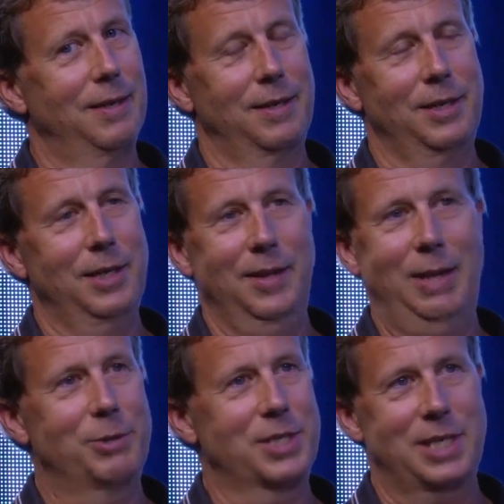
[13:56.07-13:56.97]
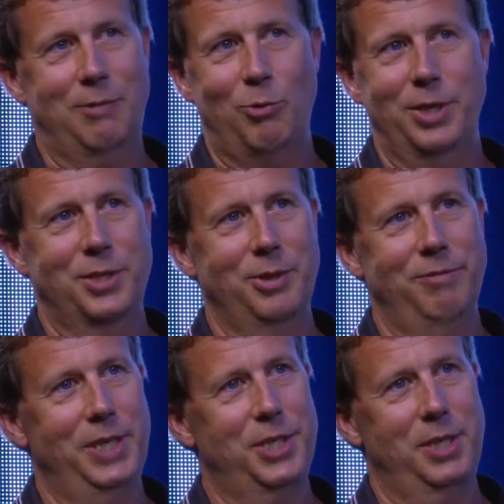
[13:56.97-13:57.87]
that was a tough one to
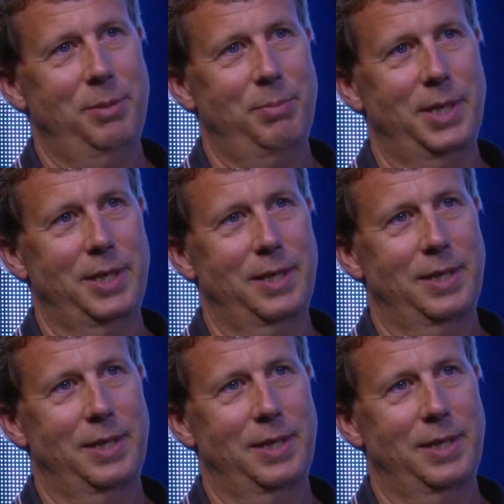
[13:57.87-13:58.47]
envision, but